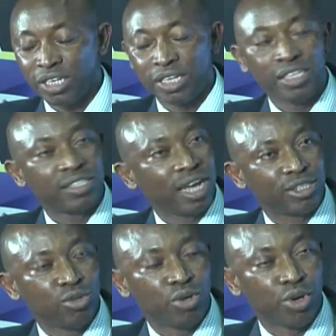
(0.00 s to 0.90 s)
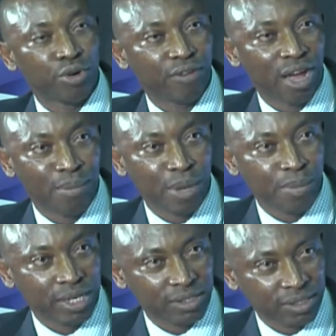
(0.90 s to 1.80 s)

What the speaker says: this category of our members.